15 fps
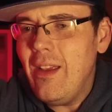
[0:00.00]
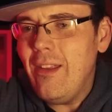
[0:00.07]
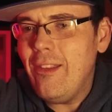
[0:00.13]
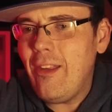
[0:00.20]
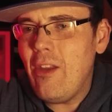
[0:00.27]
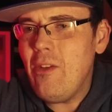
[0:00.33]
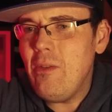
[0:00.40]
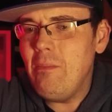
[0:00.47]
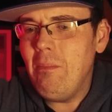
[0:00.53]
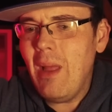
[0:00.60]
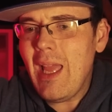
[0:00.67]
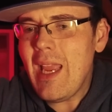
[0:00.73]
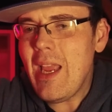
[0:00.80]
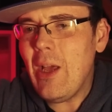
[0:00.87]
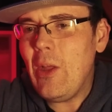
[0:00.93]
So
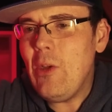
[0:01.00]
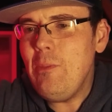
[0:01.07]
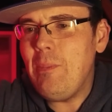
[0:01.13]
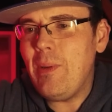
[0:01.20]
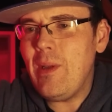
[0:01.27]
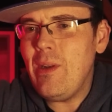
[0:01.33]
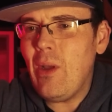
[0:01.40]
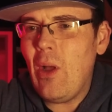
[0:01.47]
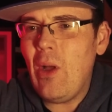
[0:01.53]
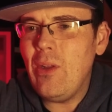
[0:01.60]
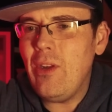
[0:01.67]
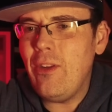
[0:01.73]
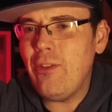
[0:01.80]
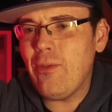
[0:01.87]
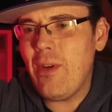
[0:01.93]
my open,
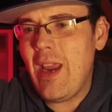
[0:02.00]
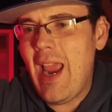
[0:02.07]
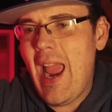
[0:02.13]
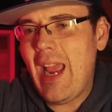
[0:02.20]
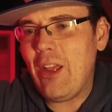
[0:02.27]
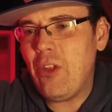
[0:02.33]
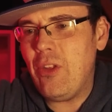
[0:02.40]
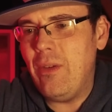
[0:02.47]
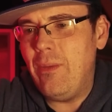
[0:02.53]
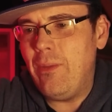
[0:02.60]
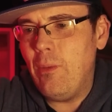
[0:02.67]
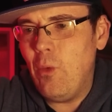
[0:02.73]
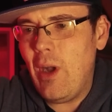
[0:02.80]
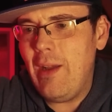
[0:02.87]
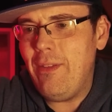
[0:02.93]
honest reaction
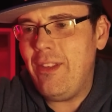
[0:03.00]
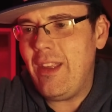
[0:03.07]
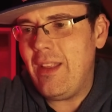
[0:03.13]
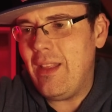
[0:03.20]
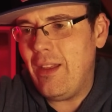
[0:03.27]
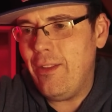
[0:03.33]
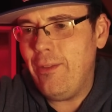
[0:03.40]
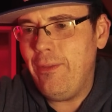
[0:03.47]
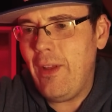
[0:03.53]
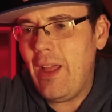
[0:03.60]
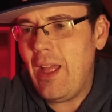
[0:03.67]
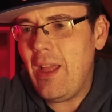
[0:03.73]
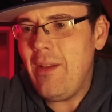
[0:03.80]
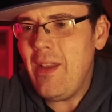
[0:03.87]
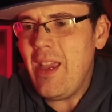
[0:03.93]
from what I've seen thus
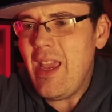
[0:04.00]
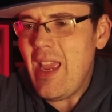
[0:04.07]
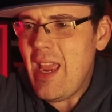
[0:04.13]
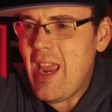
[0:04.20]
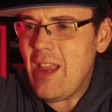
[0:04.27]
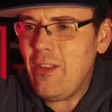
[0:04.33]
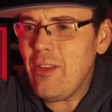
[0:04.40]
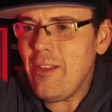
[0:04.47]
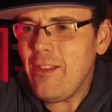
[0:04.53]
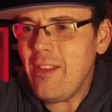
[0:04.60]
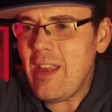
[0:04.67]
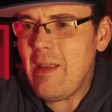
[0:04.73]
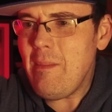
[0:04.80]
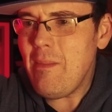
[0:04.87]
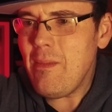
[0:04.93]
far, it just
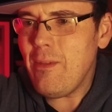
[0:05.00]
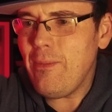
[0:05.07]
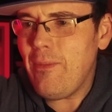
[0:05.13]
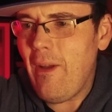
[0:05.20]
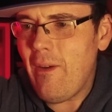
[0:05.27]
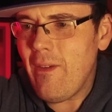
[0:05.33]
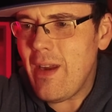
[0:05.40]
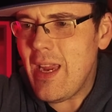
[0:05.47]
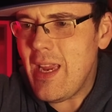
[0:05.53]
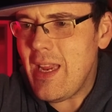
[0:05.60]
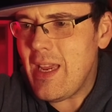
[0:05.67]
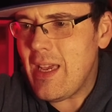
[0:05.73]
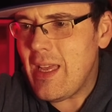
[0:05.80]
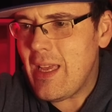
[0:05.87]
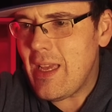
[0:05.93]
seems
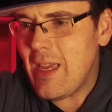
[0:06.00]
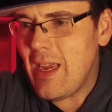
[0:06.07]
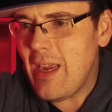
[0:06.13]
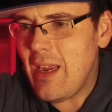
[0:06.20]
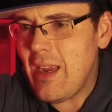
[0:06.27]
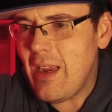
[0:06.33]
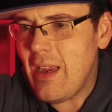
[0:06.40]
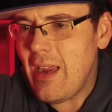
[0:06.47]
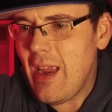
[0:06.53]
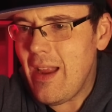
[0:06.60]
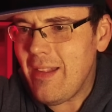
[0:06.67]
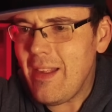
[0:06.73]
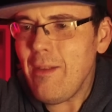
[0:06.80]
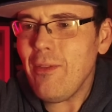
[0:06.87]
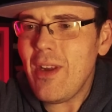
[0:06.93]
very, uh,
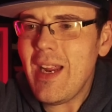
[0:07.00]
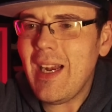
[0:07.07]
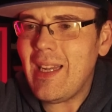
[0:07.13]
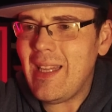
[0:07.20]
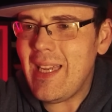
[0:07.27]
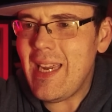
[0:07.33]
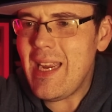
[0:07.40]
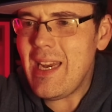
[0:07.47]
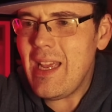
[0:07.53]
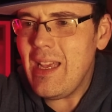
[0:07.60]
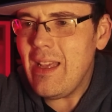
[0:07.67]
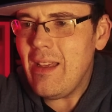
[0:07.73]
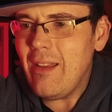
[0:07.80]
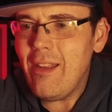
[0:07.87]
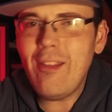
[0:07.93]
it seems very clean.
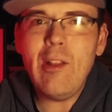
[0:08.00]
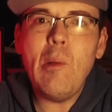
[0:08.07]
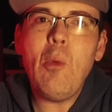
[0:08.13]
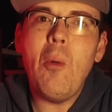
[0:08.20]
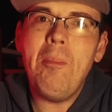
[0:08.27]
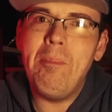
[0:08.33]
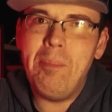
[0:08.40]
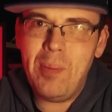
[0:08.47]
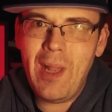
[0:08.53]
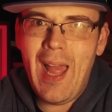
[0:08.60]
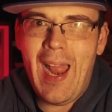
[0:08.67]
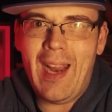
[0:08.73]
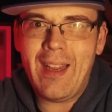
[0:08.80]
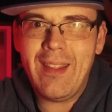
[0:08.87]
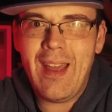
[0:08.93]
There's a lot more
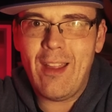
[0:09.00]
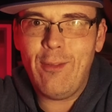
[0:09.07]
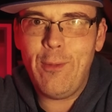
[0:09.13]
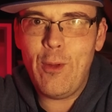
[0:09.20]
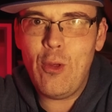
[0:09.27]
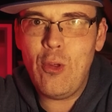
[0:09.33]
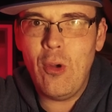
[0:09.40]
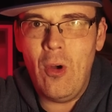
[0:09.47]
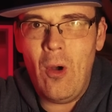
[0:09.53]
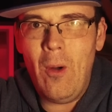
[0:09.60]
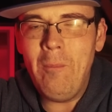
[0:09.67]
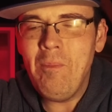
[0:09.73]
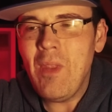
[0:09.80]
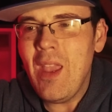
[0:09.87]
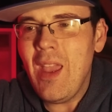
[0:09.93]
black, that's for
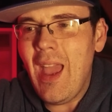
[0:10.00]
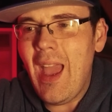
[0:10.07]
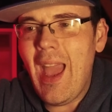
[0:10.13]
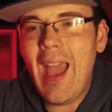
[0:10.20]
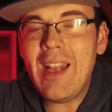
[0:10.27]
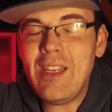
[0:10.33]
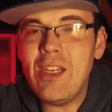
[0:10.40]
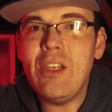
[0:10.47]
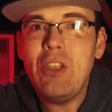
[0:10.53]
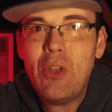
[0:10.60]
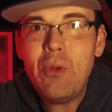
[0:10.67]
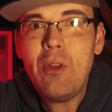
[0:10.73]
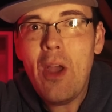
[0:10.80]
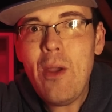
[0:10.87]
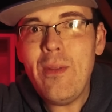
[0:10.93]
sure. And
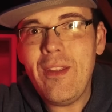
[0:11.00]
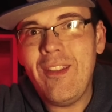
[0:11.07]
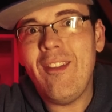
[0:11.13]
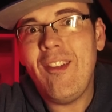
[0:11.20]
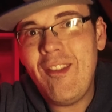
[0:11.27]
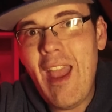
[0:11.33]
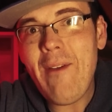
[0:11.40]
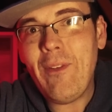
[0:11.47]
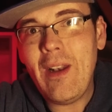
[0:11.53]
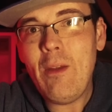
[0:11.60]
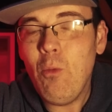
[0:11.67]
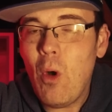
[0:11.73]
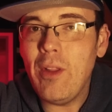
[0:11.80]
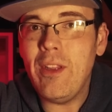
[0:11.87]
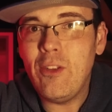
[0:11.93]
you know this is definitely
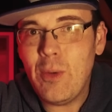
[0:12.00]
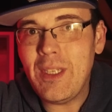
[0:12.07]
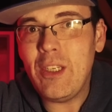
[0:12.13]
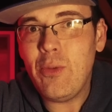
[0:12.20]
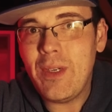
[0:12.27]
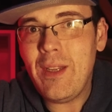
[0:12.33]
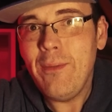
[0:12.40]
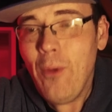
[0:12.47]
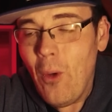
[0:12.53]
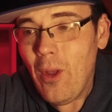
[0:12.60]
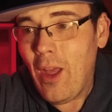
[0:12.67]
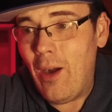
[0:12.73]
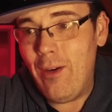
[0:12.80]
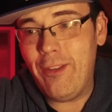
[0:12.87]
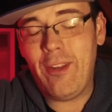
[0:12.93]
what the 2024
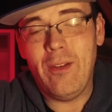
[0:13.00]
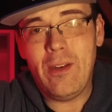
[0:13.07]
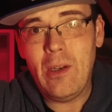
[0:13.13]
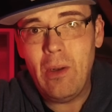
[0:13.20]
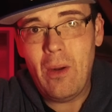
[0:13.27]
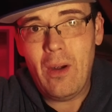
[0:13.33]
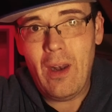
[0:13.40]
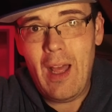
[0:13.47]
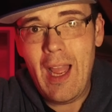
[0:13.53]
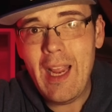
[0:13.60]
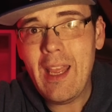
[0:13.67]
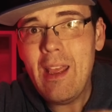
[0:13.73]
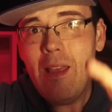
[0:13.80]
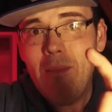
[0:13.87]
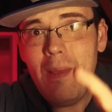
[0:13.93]
car is going to look
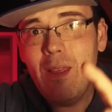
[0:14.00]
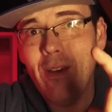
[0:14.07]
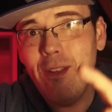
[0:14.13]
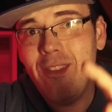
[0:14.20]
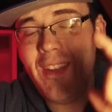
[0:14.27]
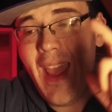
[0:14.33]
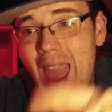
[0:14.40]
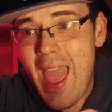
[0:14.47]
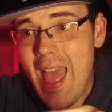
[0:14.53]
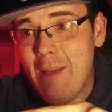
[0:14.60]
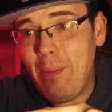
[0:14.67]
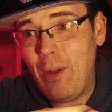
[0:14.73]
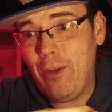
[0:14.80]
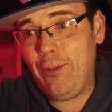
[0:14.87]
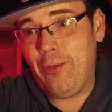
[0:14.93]
like because the
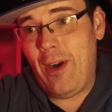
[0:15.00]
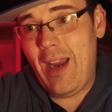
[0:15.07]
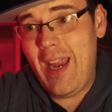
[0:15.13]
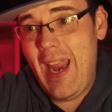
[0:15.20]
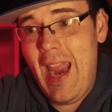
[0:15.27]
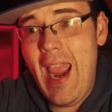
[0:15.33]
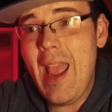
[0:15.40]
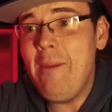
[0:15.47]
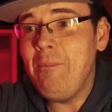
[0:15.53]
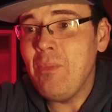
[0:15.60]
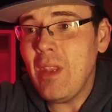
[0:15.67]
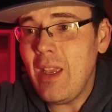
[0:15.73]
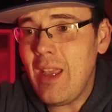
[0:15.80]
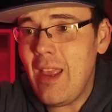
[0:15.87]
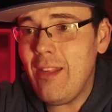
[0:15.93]
airbox right here
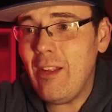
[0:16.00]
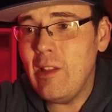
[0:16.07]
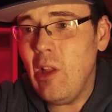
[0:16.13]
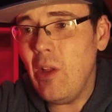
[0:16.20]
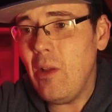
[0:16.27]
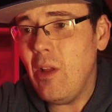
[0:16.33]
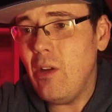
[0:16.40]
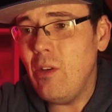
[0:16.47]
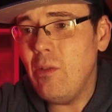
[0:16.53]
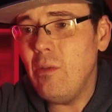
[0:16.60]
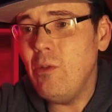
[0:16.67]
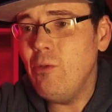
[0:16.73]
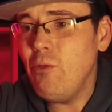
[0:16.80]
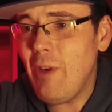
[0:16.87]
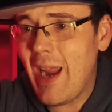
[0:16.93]
is a lot
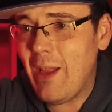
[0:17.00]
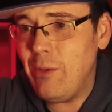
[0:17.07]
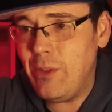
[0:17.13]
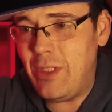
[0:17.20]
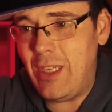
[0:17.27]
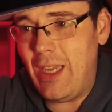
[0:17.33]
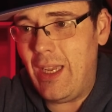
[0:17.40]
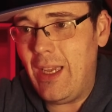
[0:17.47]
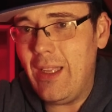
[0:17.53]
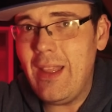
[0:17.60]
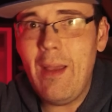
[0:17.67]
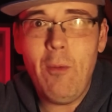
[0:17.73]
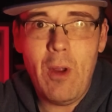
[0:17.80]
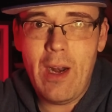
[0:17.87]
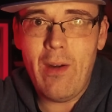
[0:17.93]
rounder
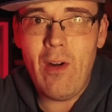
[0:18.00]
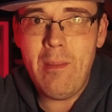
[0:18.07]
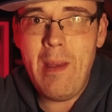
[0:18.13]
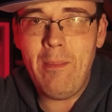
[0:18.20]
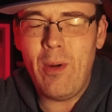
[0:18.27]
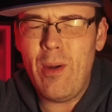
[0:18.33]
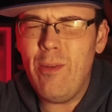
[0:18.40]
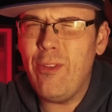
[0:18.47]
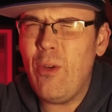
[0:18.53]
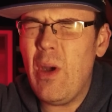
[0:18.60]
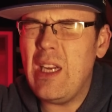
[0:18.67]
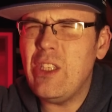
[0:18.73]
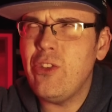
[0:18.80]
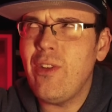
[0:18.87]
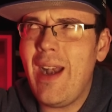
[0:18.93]
than what I remember. It was
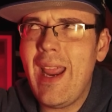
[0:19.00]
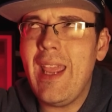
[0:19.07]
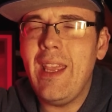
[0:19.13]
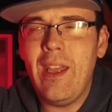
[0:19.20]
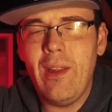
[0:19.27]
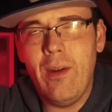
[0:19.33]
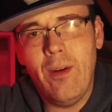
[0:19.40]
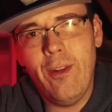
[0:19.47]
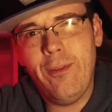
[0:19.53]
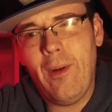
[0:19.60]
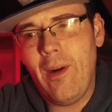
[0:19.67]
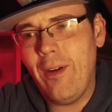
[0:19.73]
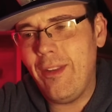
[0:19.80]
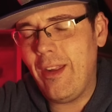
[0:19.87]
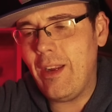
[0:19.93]
quite triangular as
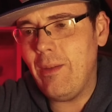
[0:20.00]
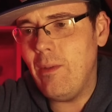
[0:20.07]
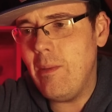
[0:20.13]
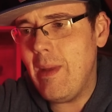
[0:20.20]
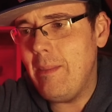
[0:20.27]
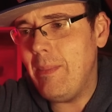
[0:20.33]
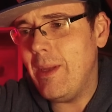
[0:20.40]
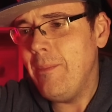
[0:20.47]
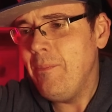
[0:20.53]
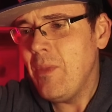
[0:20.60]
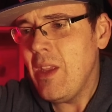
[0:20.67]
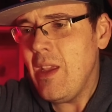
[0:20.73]
far as I can remember.